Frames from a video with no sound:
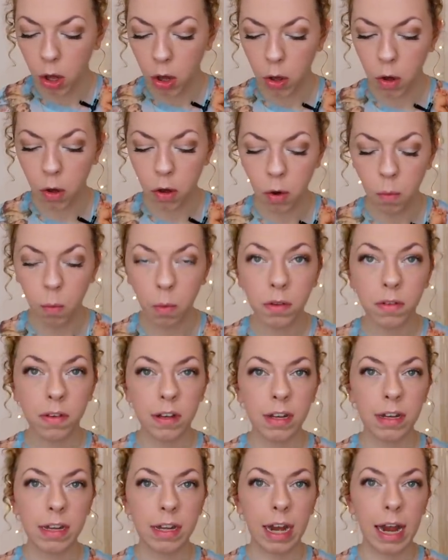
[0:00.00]
who you're
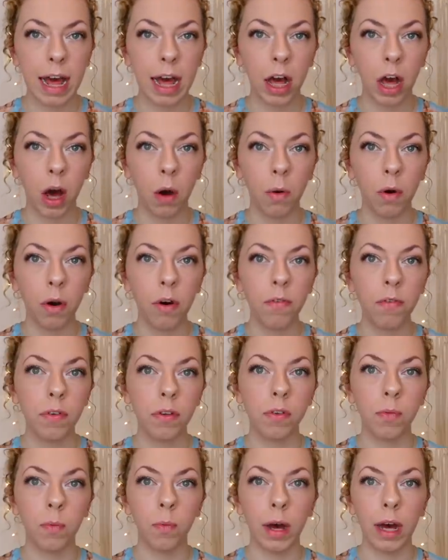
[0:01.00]
wanting to let go of
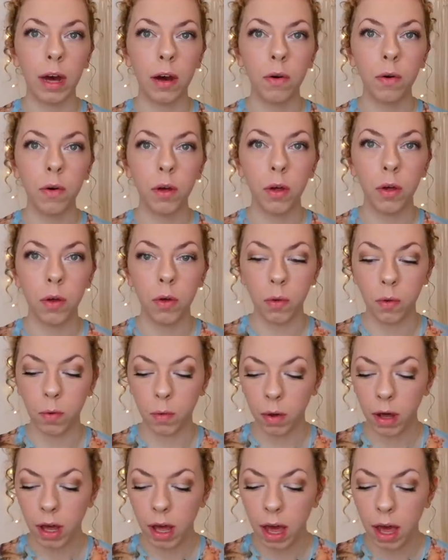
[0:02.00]
as well,
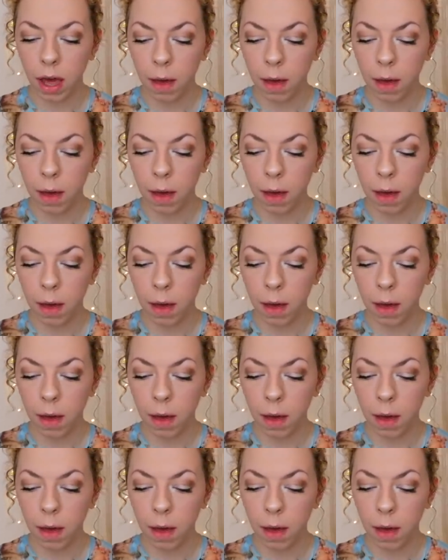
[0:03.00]
who